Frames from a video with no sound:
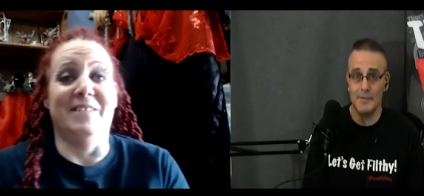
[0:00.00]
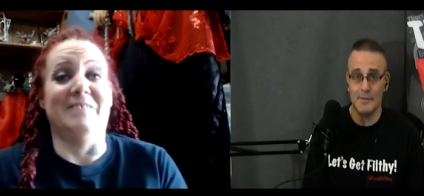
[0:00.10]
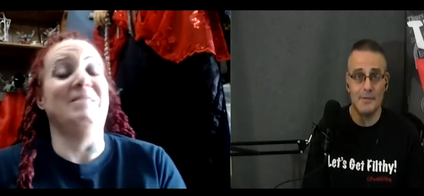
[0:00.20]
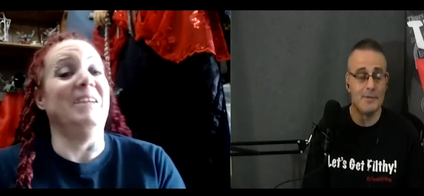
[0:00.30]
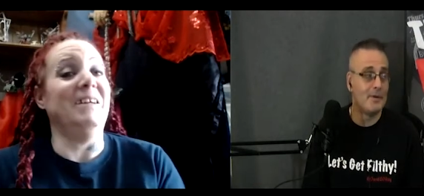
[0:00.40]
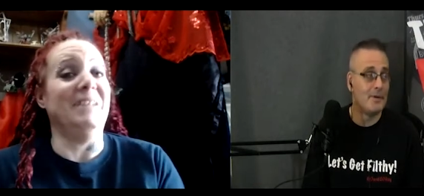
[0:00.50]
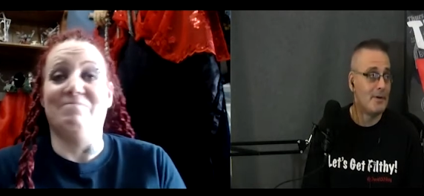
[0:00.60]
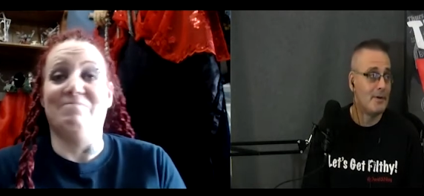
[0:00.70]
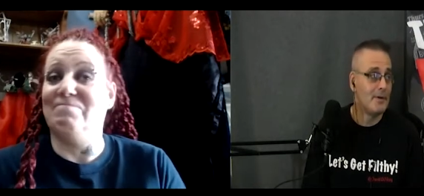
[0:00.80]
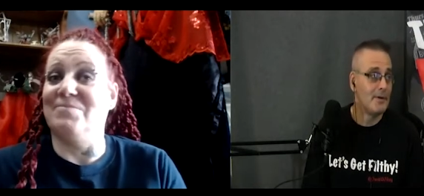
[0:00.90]
Speaker 1: That yeah, I
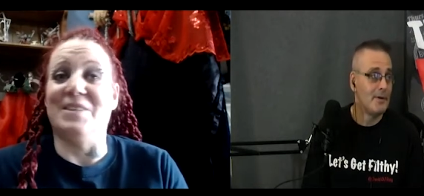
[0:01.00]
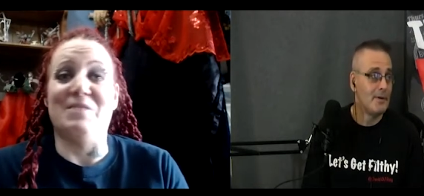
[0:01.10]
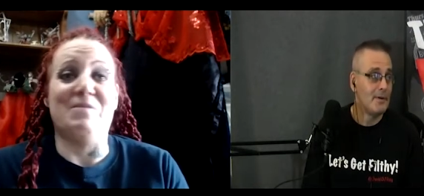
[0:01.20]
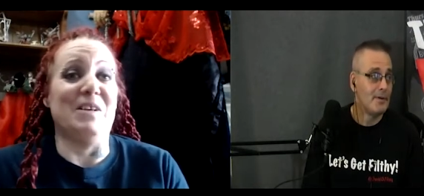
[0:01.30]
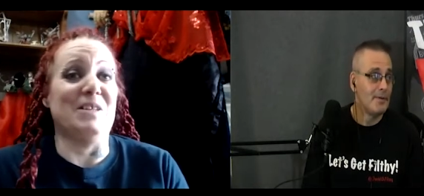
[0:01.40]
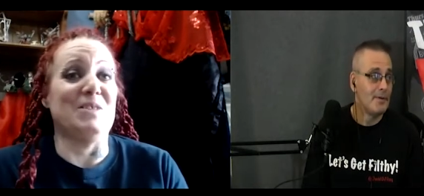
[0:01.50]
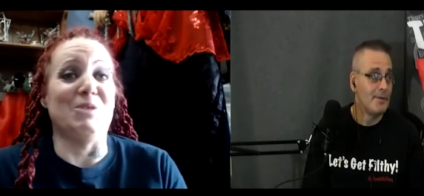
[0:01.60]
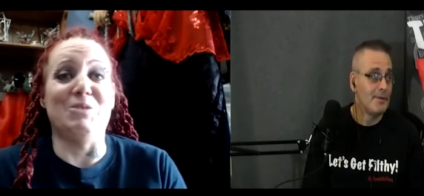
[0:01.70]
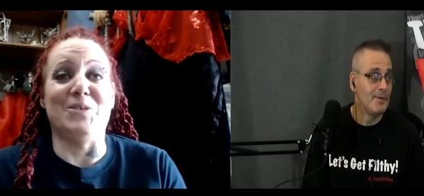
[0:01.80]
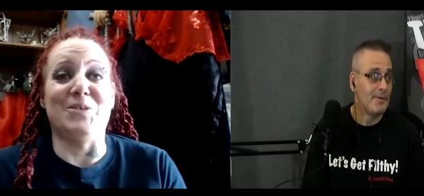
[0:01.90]
did effects
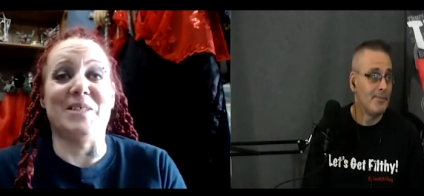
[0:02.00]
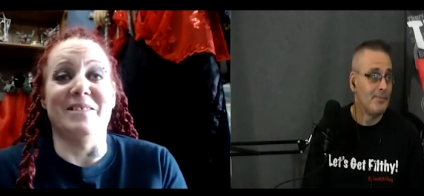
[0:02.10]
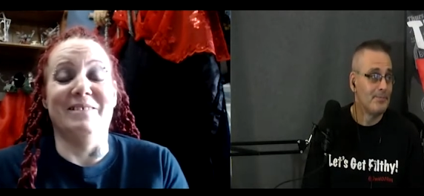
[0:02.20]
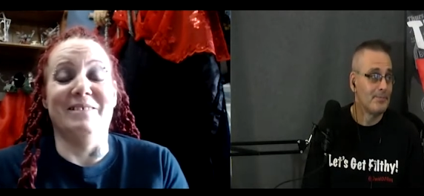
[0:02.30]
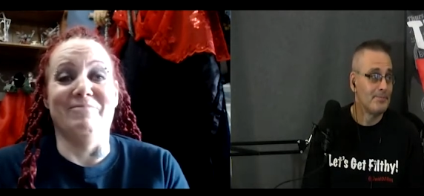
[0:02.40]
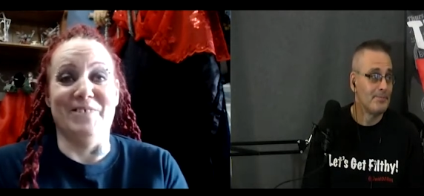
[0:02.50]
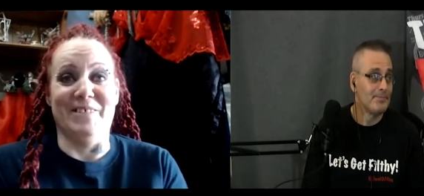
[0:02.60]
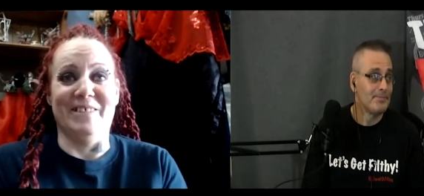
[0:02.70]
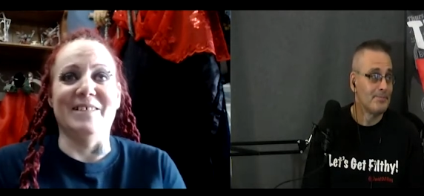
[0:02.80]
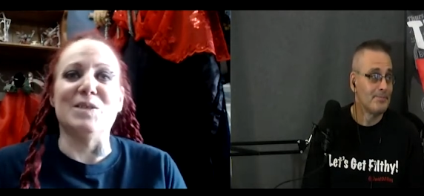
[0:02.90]
were, which was a really
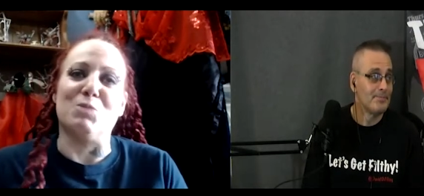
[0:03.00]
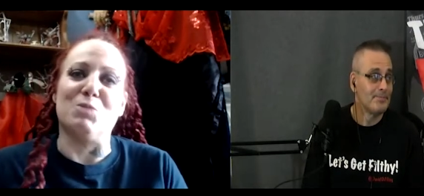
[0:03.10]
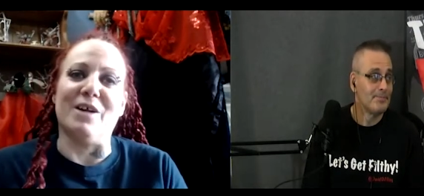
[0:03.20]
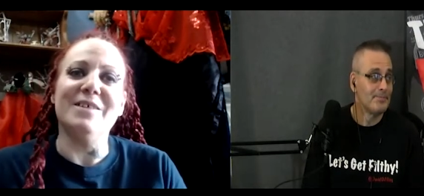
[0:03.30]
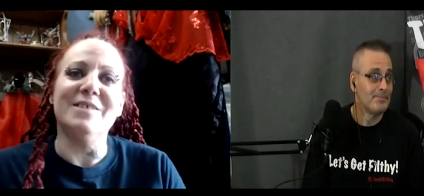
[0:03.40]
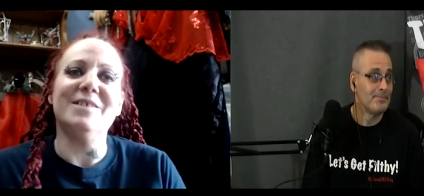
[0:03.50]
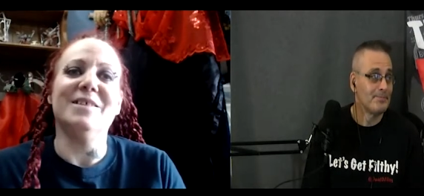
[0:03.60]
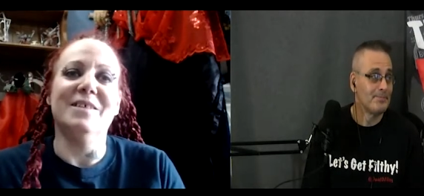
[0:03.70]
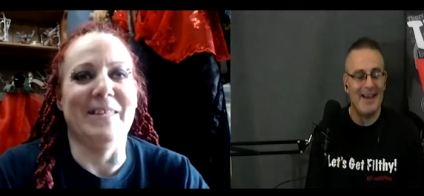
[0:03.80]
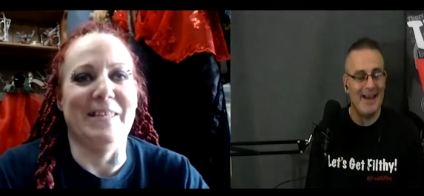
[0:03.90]
nice
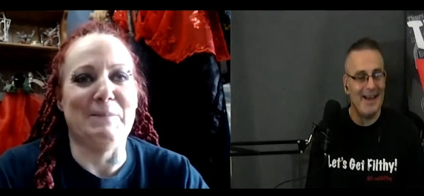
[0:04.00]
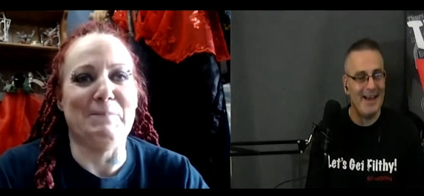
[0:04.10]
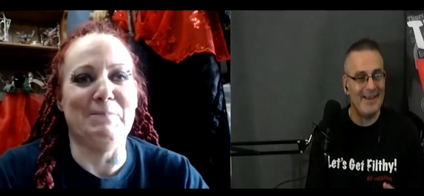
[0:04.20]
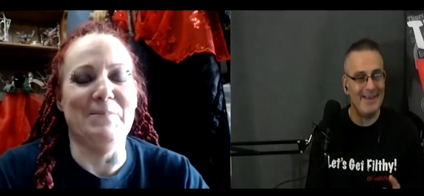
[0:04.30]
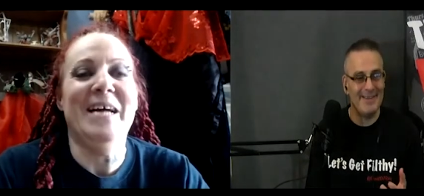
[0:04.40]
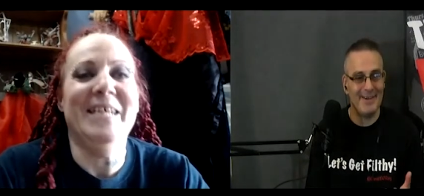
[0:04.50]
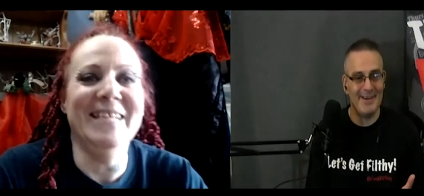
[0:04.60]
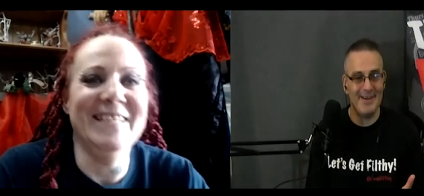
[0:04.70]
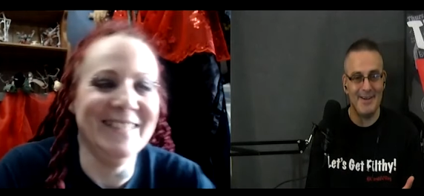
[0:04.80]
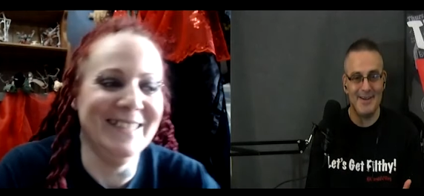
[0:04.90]
surprise.
Speaker 2: Yeah. And
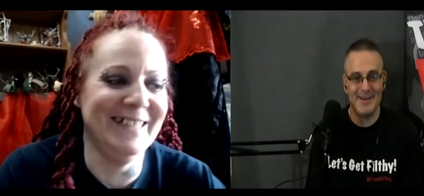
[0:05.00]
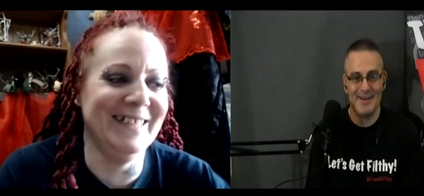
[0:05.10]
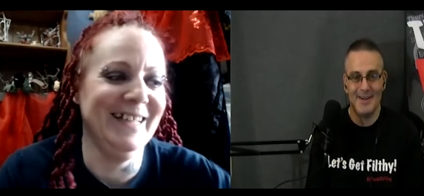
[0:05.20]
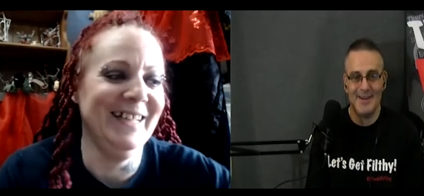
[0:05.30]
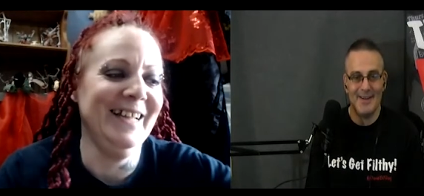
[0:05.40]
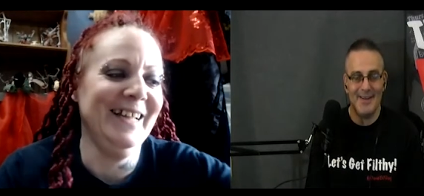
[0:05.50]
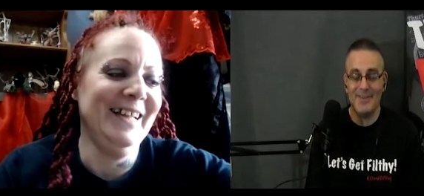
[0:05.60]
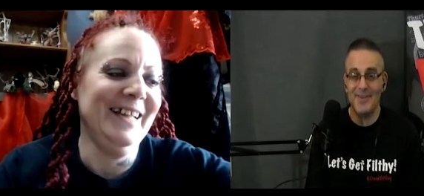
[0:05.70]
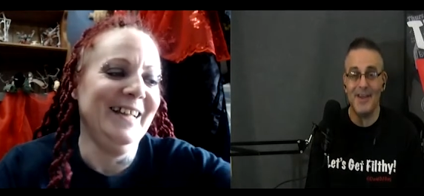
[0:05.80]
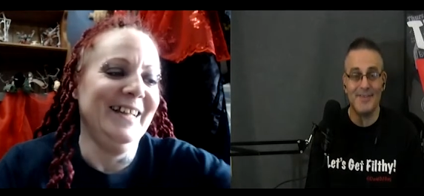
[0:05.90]
uh,
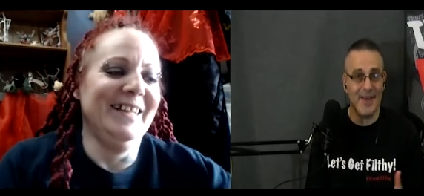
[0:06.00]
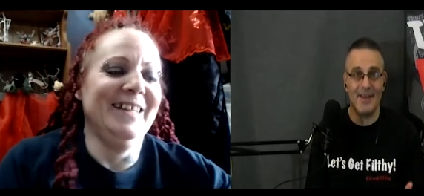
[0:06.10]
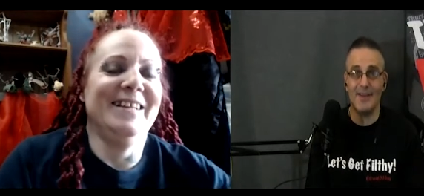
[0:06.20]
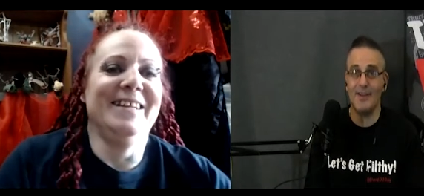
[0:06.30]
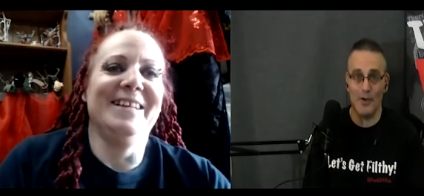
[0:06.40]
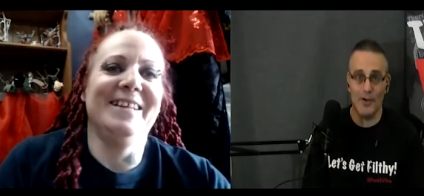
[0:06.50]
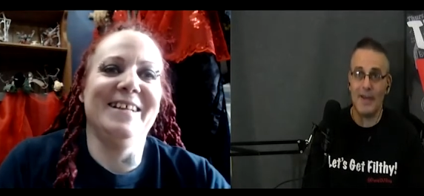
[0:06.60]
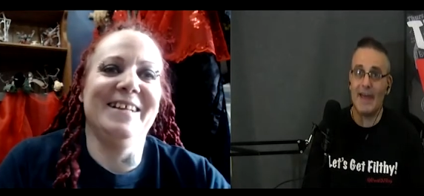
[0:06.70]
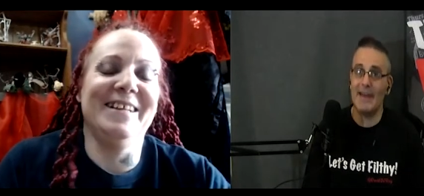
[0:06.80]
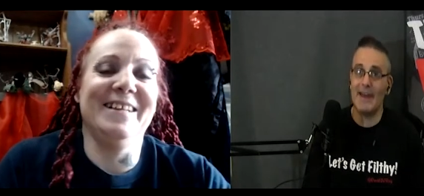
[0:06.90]
that's nice that, you know, you're
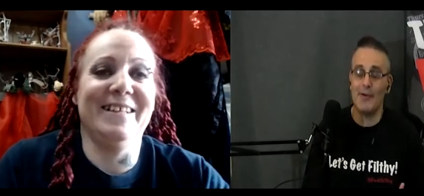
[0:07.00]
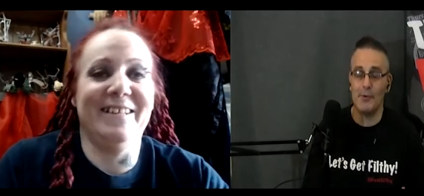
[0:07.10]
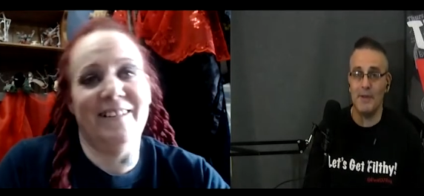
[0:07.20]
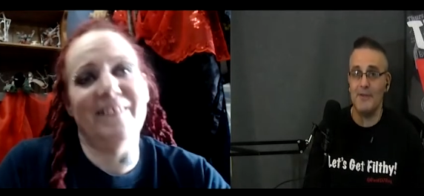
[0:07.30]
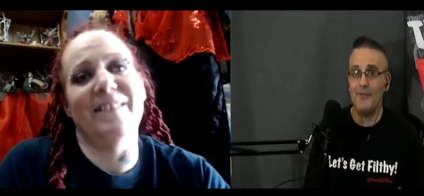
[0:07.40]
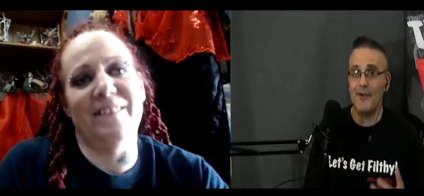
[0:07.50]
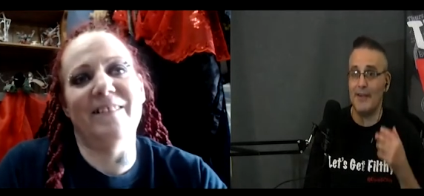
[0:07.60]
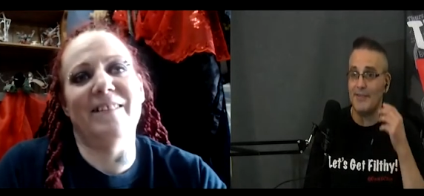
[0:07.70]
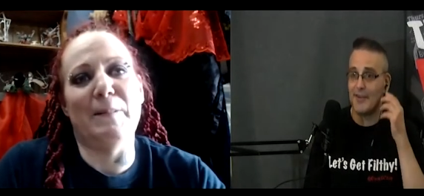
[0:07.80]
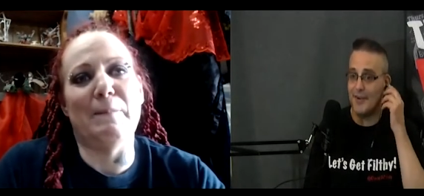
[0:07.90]
getting out, you're meeting
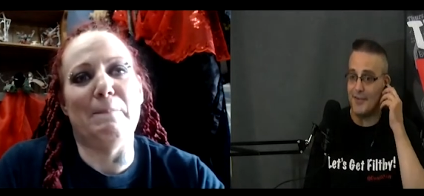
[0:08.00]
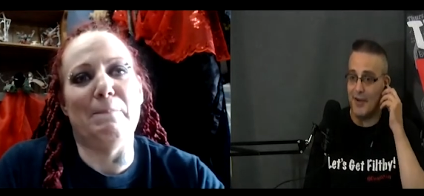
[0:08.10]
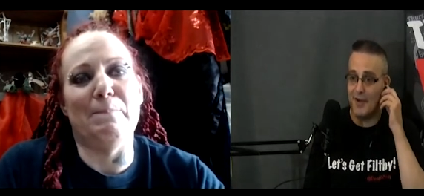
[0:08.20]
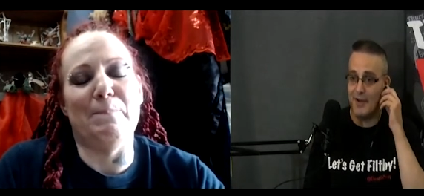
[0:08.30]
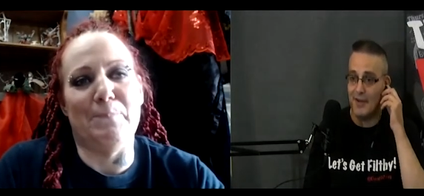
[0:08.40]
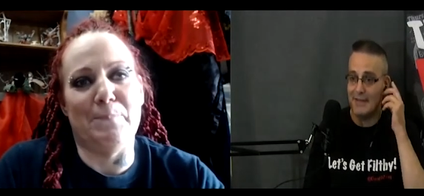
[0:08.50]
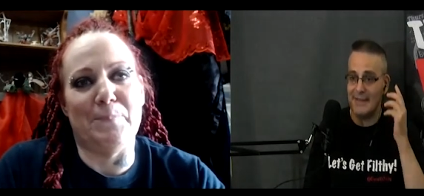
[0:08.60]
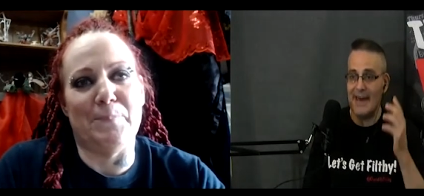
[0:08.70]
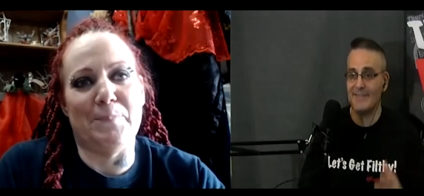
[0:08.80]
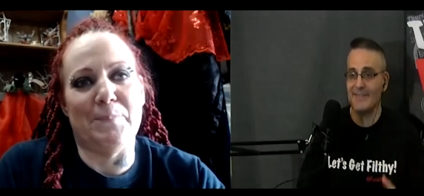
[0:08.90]
friends because uh,
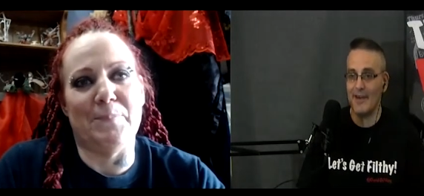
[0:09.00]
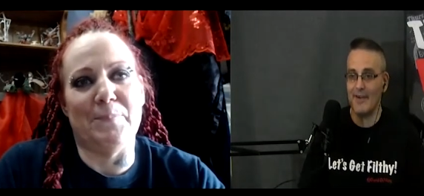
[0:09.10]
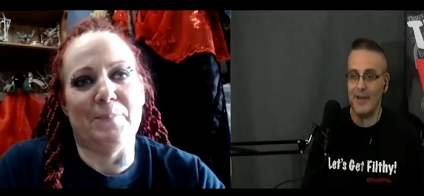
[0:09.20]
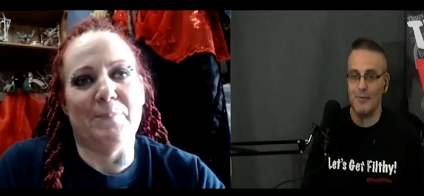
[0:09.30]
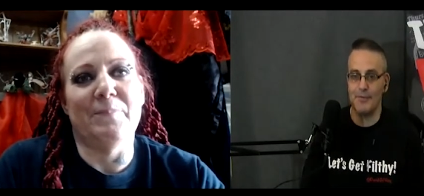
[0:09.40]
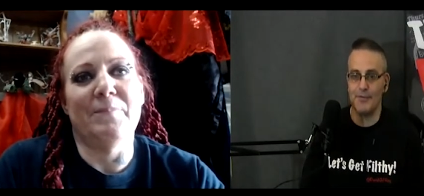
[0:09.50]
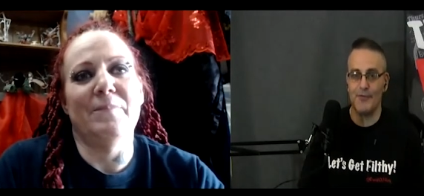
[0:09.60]
last Saturday was the